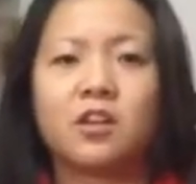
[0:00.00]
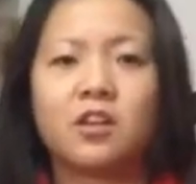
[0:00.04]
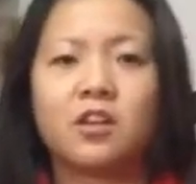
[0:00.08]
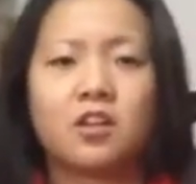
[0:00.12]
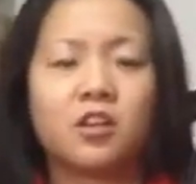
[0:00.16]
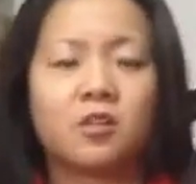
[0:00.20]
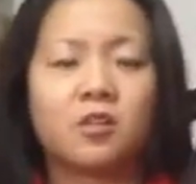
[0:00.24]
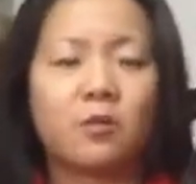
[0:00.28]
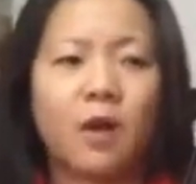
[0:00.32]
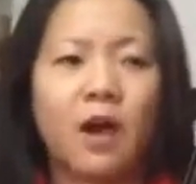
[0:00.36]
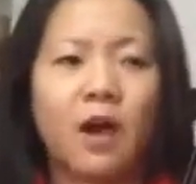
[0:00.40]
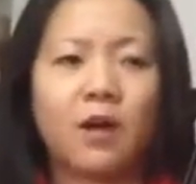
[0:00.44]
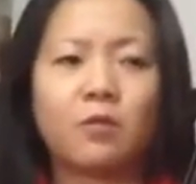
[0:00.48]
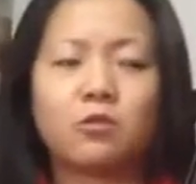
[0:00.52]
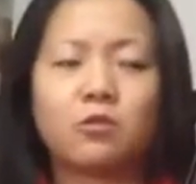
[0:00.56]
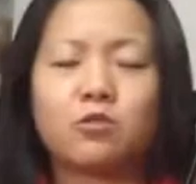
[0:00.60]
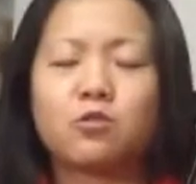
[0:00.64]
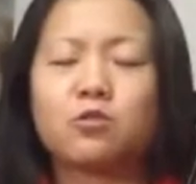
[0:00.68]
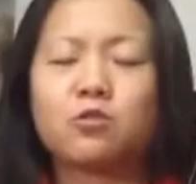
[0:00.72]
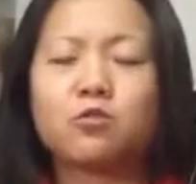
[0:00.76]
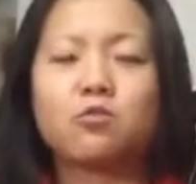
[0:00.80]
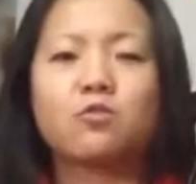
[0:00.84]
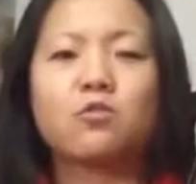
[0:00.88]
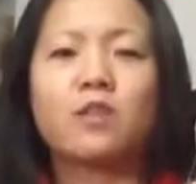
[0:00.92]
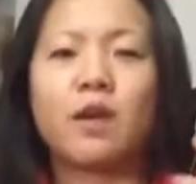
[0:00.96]
You know, I would
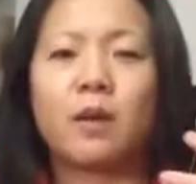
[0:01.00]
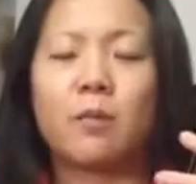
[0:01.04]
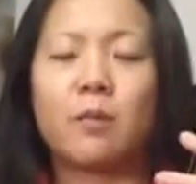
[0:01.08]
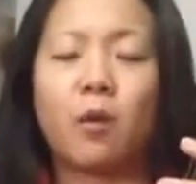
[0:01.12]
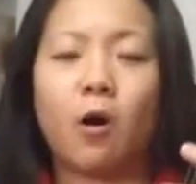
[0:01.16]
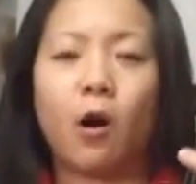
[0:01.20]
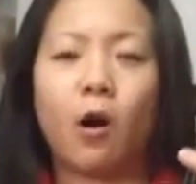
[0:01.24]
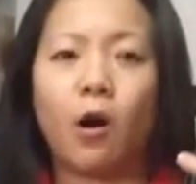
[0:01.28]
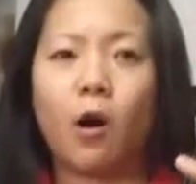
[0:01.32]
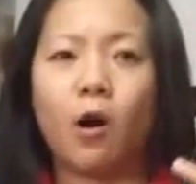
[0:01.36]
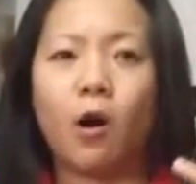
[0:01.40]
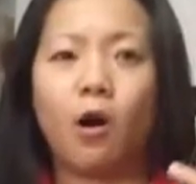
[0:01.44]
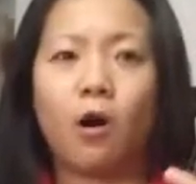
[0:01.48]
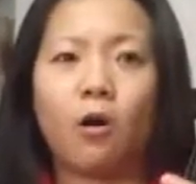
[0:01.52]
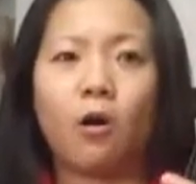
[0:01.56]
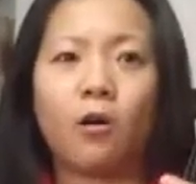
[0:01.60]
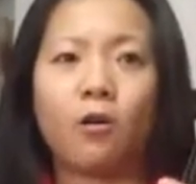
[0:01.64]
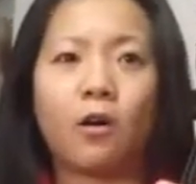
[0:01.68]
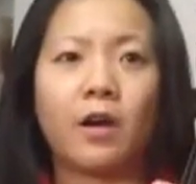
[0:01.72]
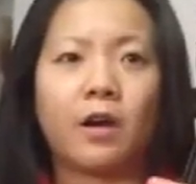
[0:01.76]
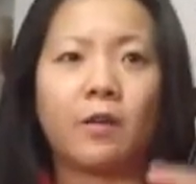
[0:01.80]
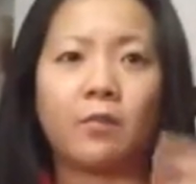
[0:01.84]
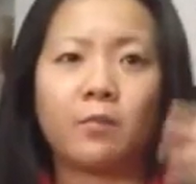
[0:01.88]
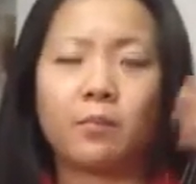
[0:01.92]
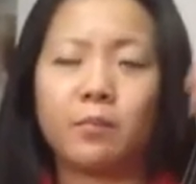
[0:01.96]
do them
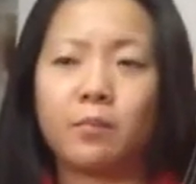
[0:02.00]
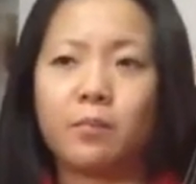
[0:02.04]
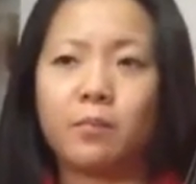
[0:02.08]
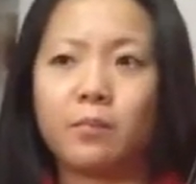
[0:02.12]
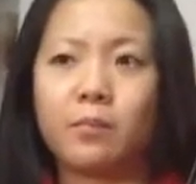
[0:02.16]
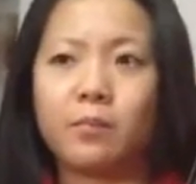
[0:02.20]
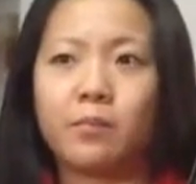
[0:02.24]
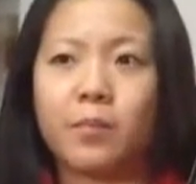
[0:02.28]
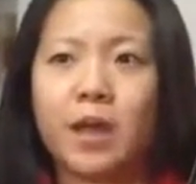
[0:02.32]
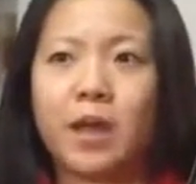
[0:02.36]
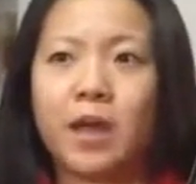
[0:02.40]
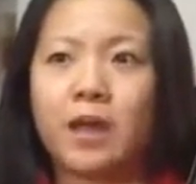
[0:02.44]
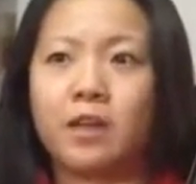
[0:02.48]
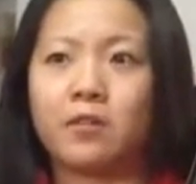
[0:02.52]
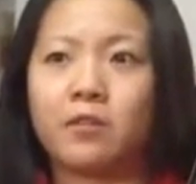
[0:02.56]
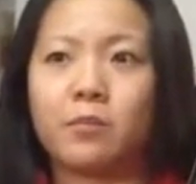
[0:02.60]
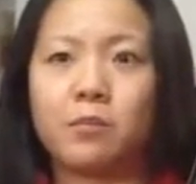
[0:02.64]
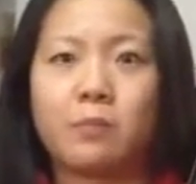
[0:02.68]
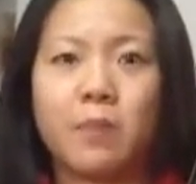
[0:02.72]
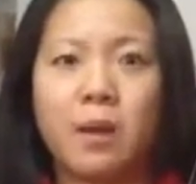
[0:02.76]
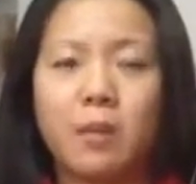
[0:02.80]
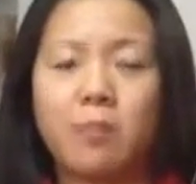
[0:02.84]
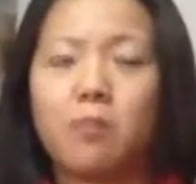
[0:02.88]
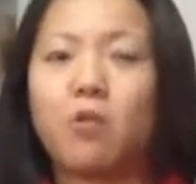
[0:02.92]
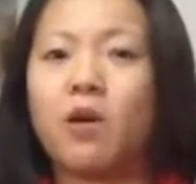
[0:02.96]
all and and
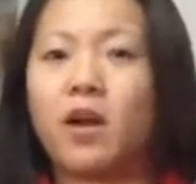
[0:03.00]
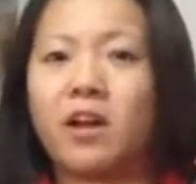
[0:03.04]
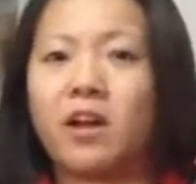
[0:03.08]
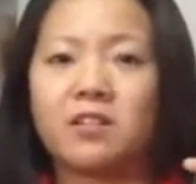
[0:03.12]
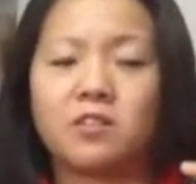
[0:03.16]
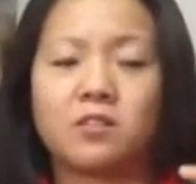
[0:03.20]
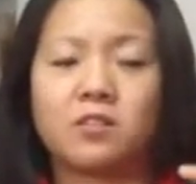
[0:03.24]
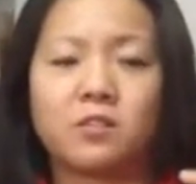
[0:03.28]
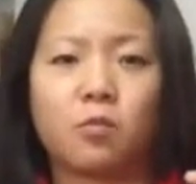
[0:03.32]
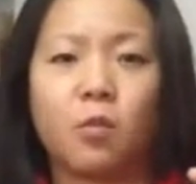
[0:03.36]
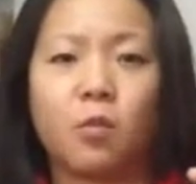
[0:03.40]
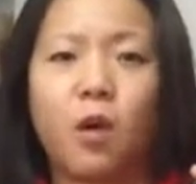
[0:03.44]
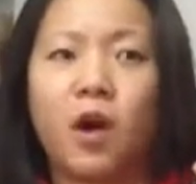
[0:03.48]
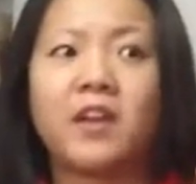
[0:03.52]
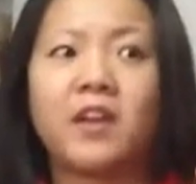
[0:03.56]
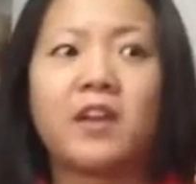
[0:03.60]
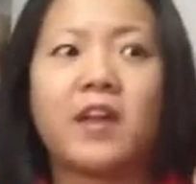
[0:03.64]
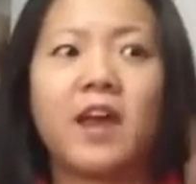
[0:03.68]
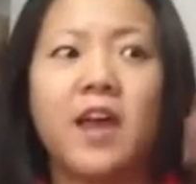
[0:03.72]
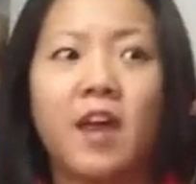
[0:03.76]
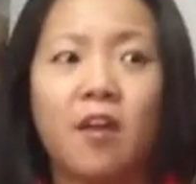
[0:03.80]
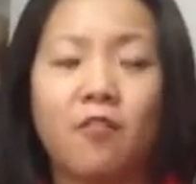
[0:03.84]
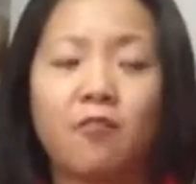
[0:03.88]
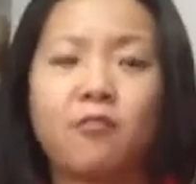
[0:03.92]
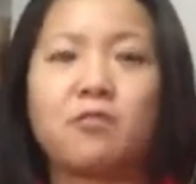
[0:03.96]
memorize one
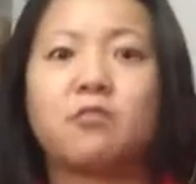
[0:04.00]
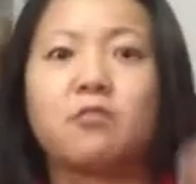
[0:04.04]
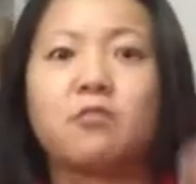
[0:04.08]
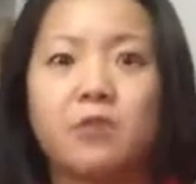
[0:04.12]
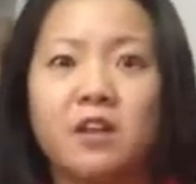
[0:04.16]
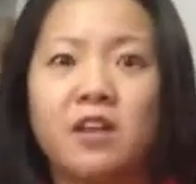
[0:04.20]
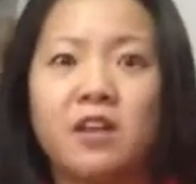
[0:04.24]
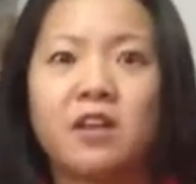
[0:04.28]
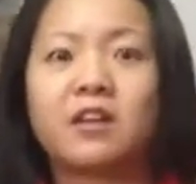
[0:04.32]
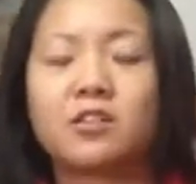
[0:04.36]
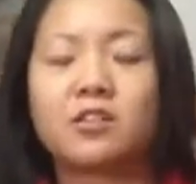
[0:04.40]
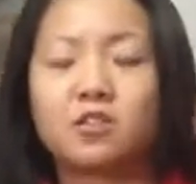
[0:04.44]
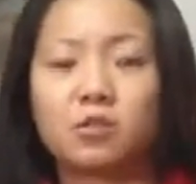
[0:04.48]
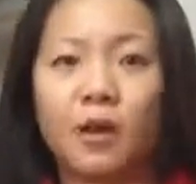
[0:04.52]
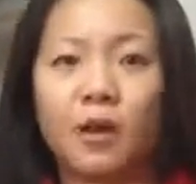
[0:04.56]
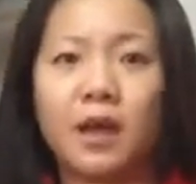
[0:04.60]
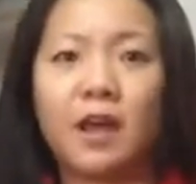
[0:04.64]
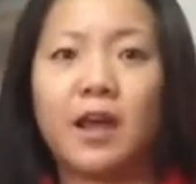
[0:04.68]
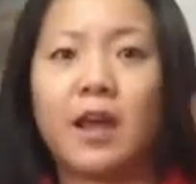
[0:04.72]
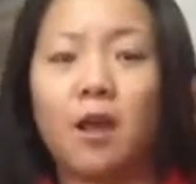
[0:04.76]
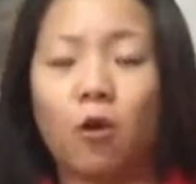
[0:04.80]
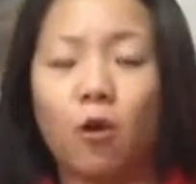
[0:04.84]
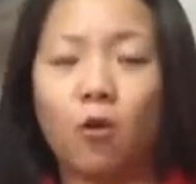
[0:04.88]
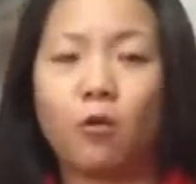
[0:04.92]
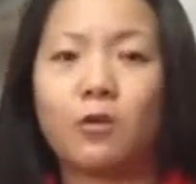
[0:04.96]
every week. So
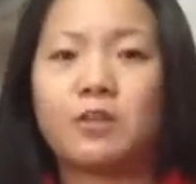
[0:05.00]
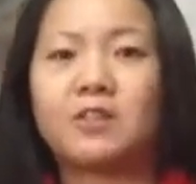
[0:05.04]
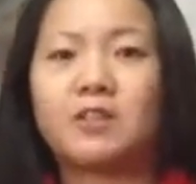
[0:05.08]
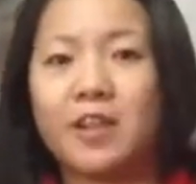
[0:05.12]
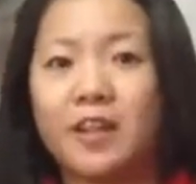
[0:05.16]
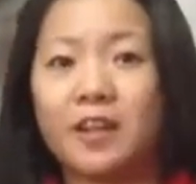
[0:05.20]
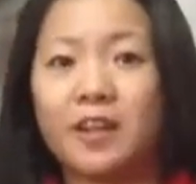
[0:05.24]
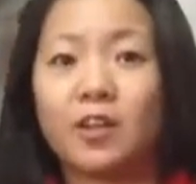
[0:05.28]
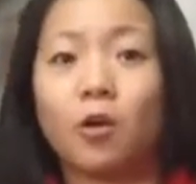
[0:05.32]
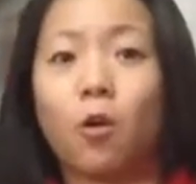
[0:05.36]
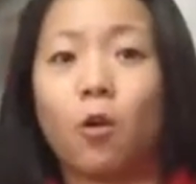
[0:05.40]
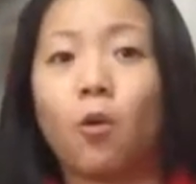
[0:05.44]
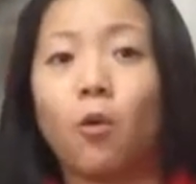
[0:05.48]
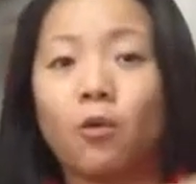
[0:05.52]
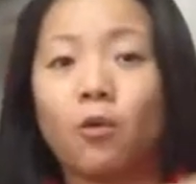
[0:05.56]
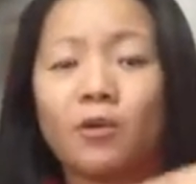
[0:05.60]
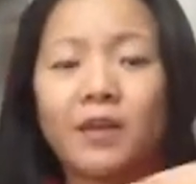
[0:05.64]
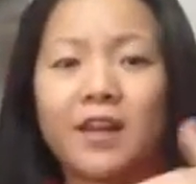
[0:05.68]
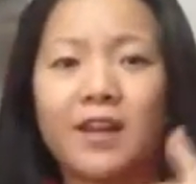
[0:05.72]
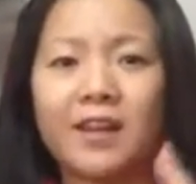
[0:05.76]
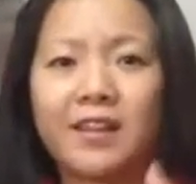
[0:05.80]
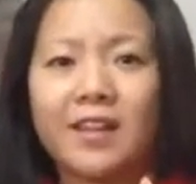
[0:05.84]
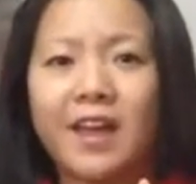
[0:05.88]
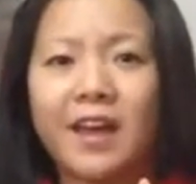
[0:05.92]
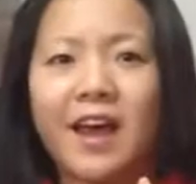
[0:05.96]
I always had a goal
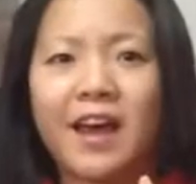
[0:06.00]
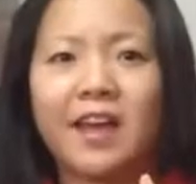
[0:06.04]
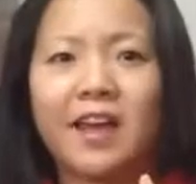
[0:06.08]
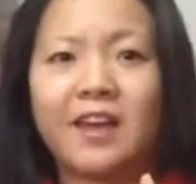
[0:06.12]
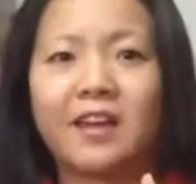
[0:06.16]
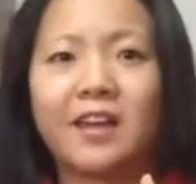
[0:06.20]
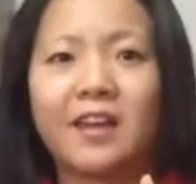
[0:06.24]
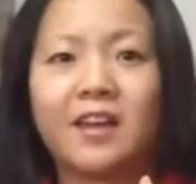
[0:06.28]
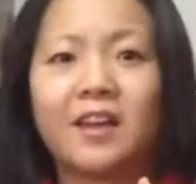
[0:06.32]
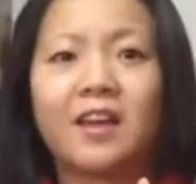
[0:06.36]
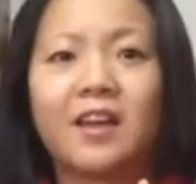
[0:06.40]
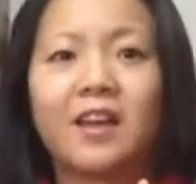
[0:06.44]
like that